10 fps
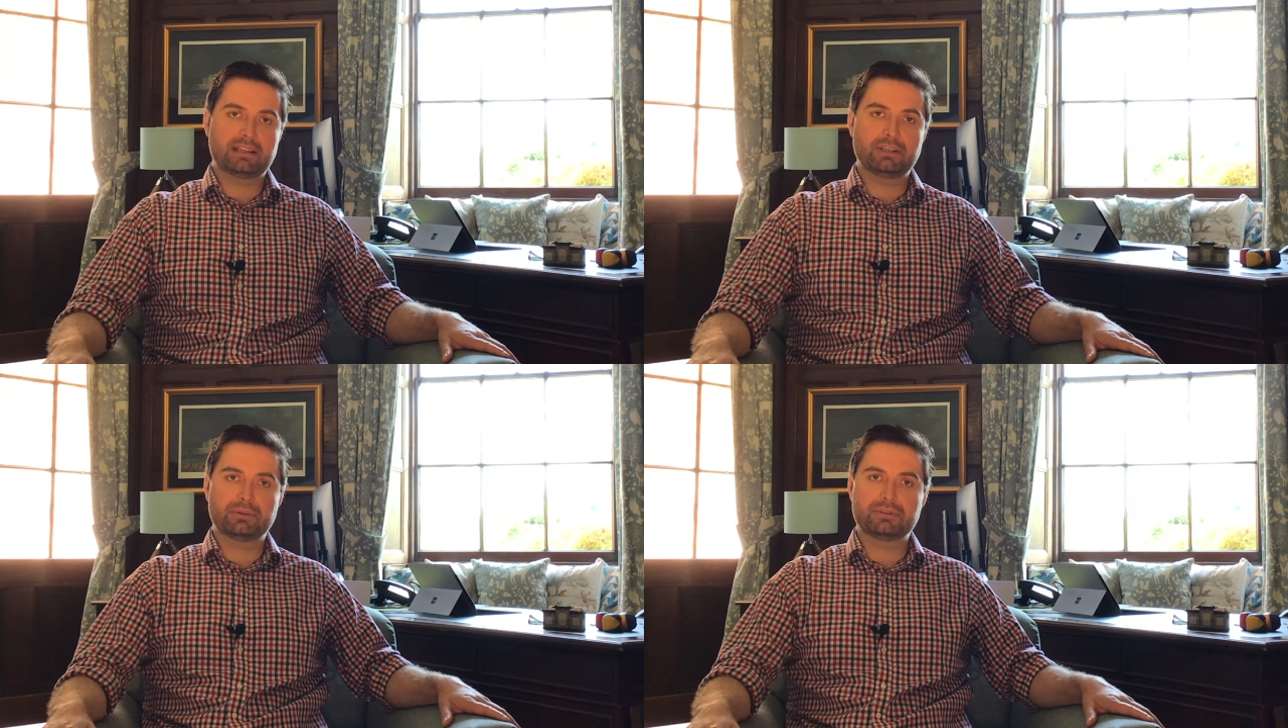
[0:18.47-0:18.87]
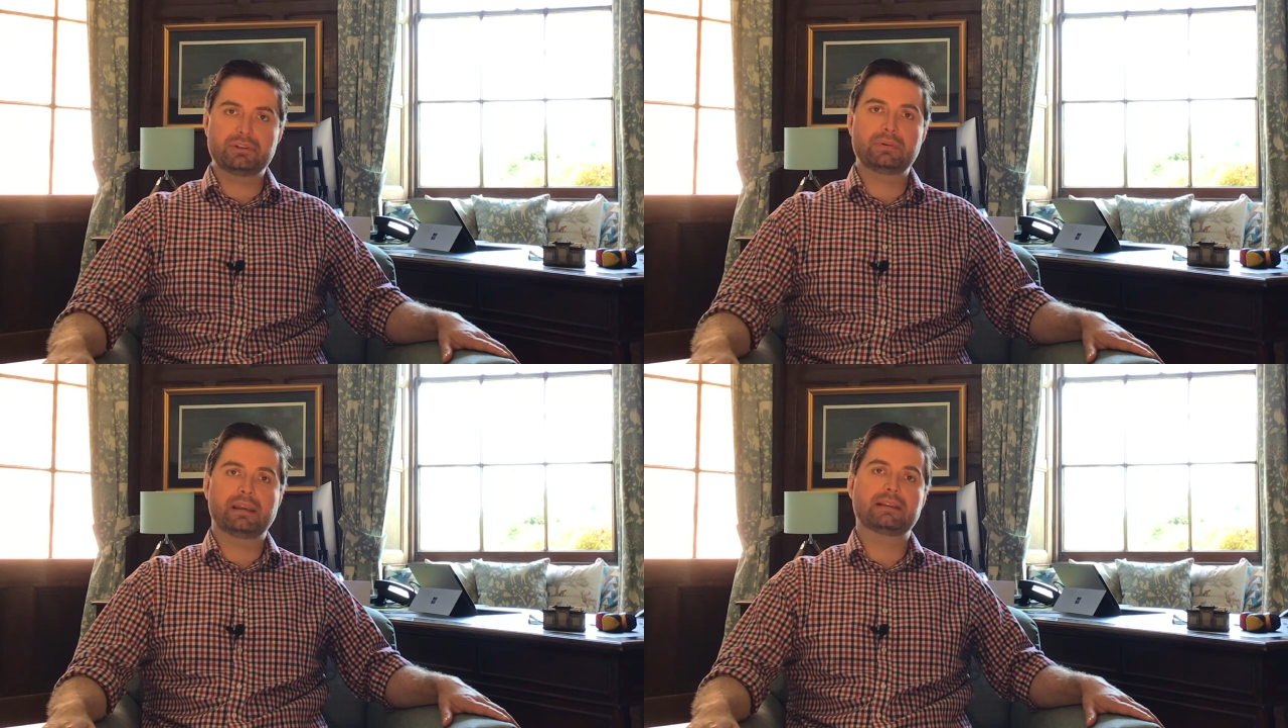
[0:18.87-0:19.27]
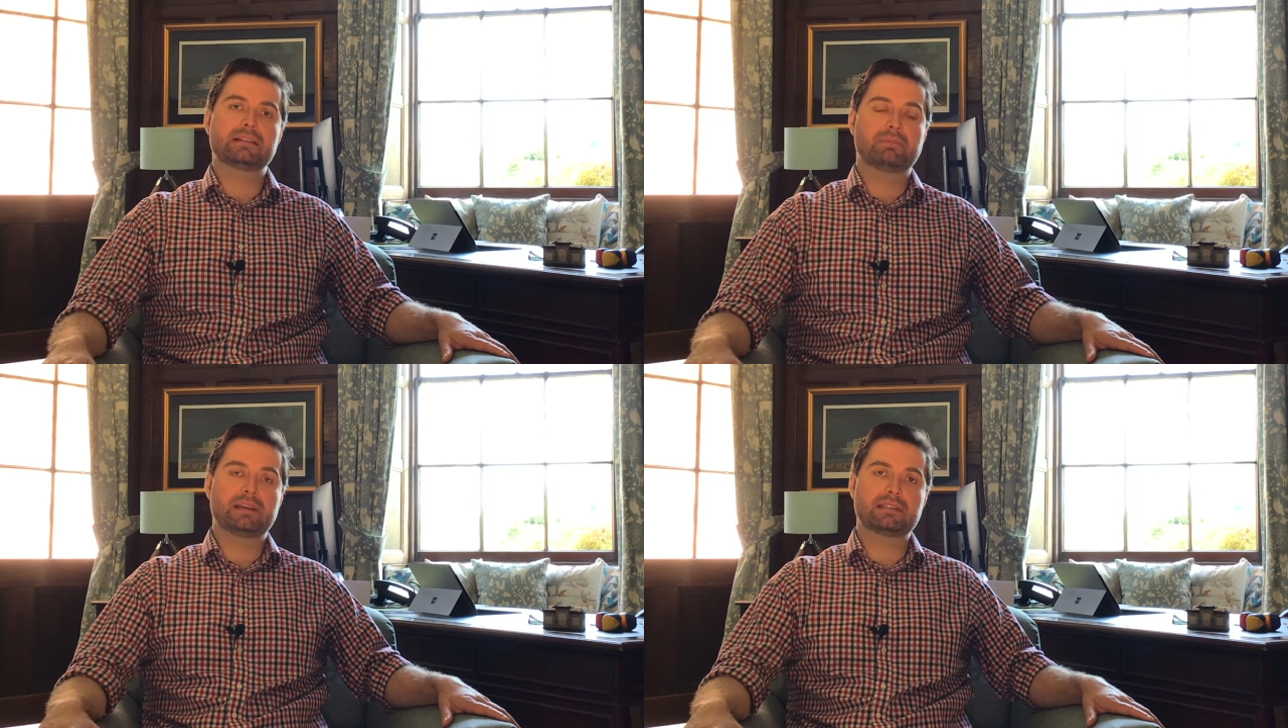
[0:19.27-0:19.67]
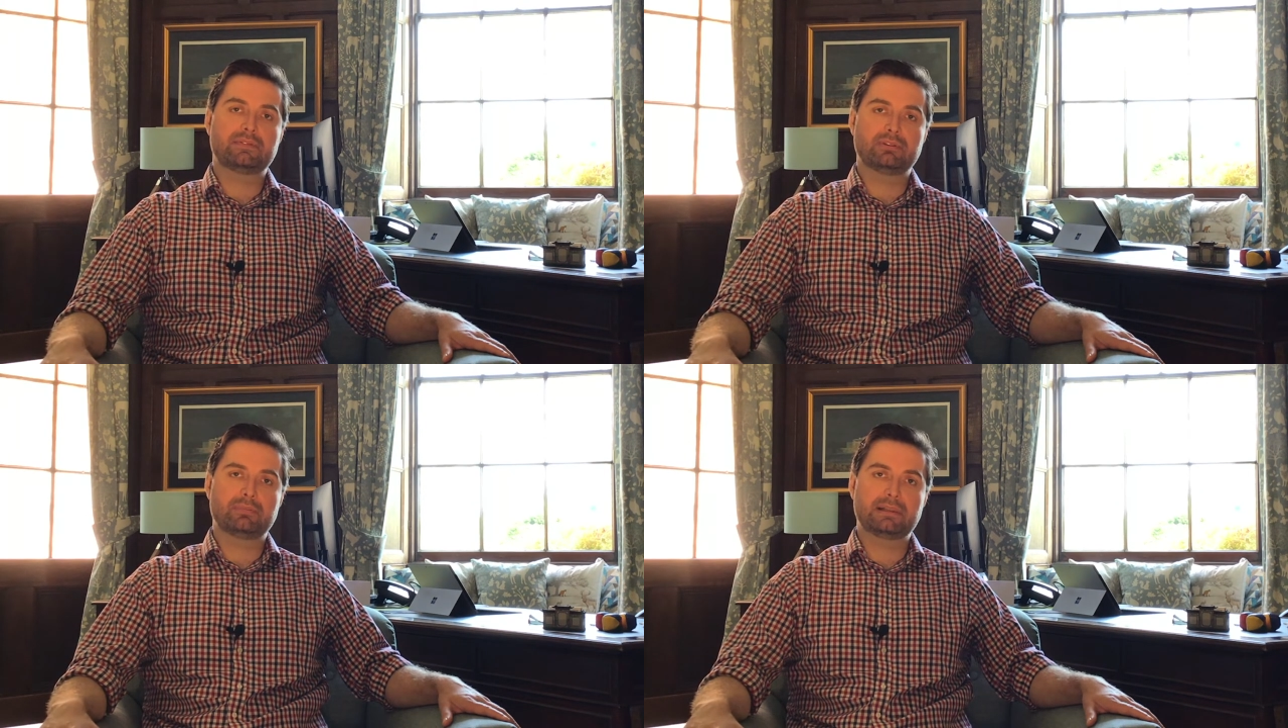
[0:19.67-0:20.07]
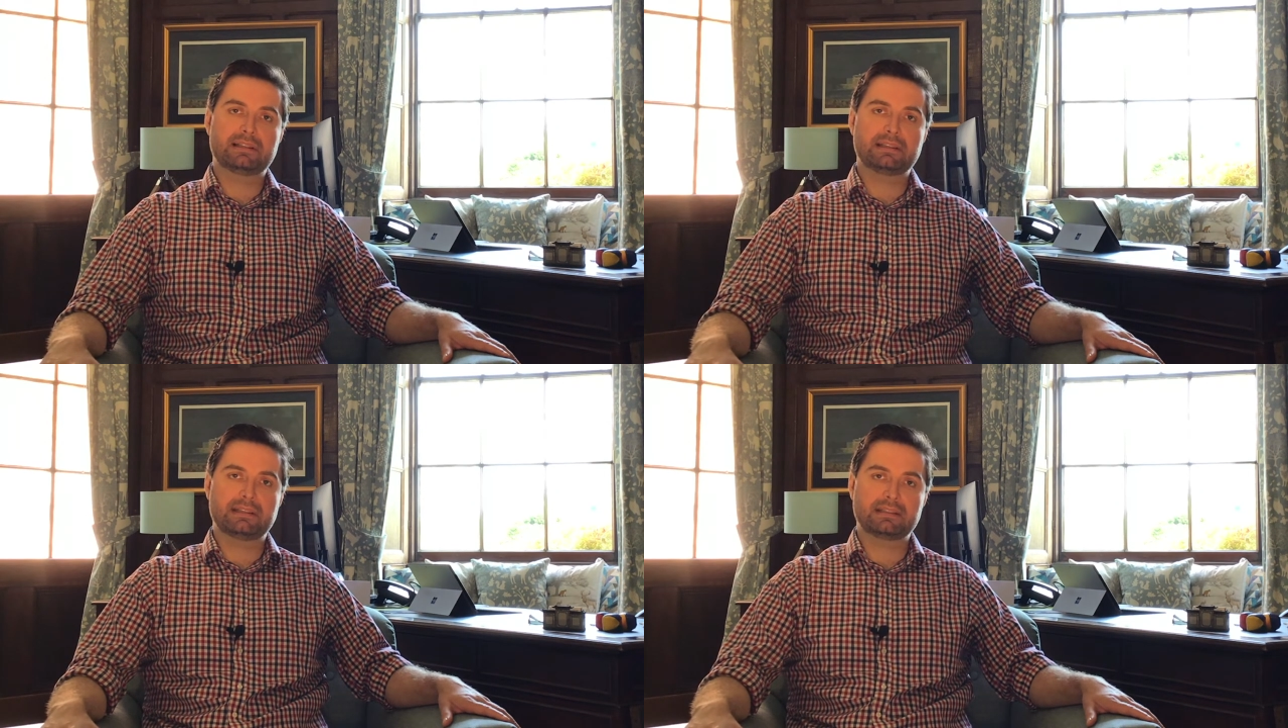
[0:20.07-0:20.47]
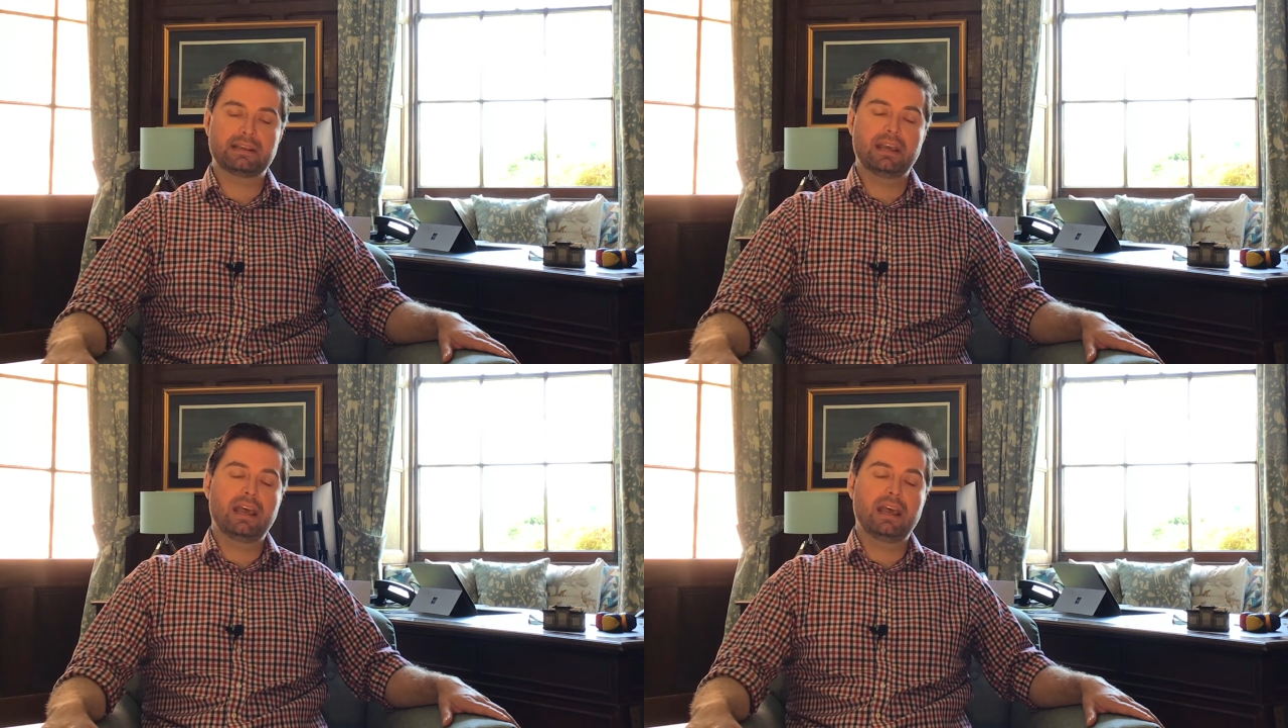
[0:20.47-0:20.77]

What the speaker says: and you're doing it to the best of your abilities.